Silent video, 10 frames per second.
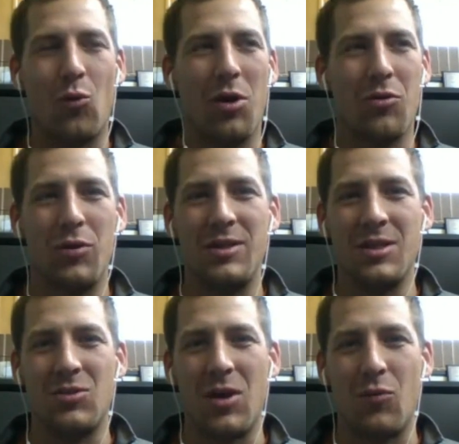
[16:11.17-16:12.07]
of the
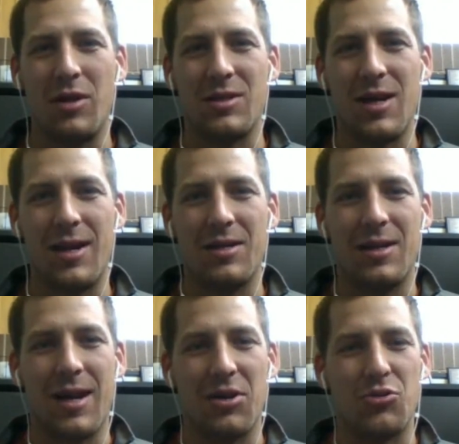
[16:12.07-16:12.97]
reasons that we decided to
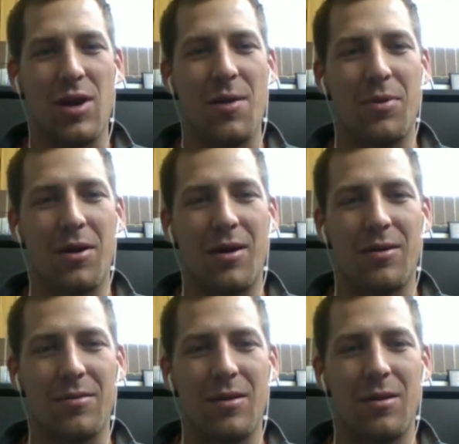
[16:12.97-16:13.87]
kind of drop
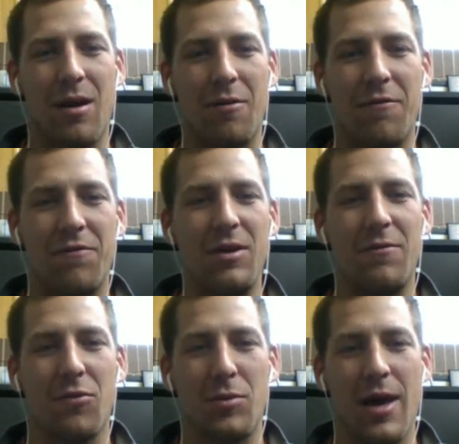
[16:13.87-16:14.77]
our fee
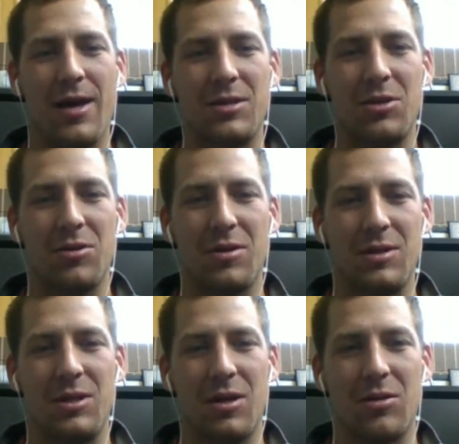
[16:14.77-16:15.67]
from last year to
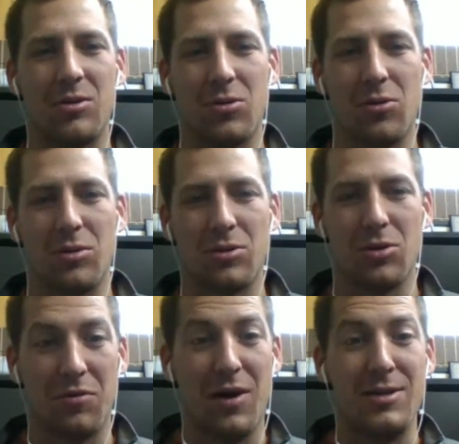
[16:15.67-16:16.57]
this year, so
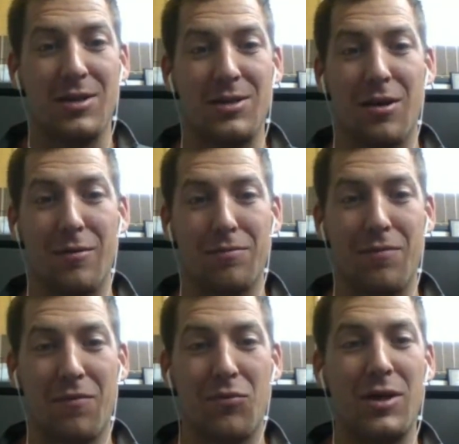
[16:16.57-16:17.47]
the devices are
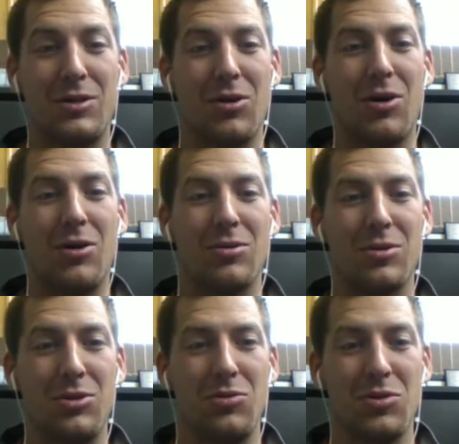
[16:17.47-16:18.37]
free to all
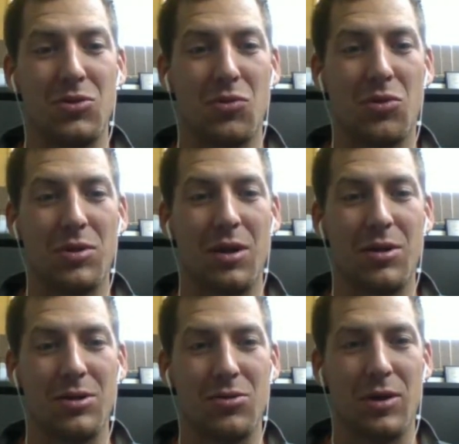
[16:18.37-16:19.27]
students enrolled in our
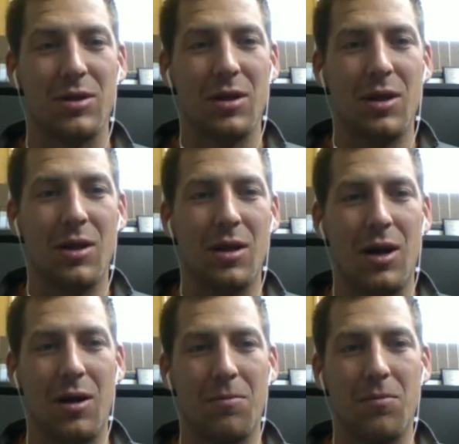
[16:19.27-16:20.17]
district,
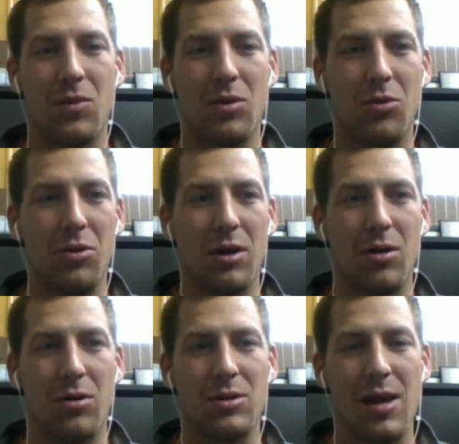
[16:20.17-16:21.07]
including our
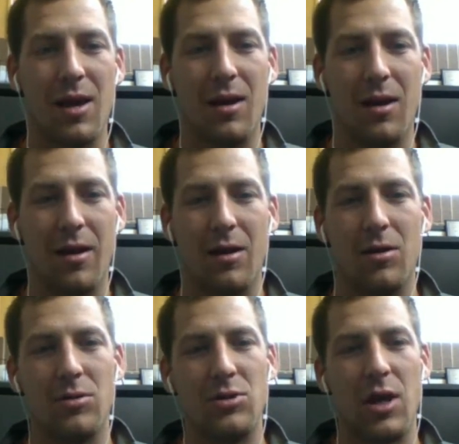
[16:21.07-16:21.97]
alt ed and
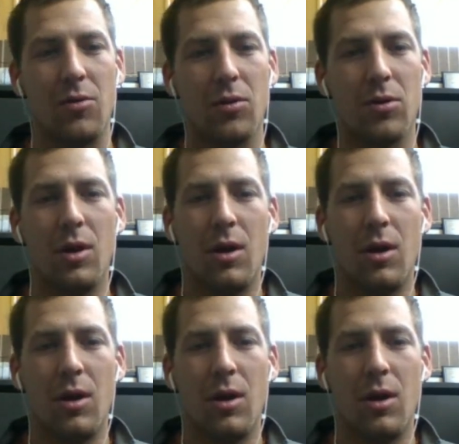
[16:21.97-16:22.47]
general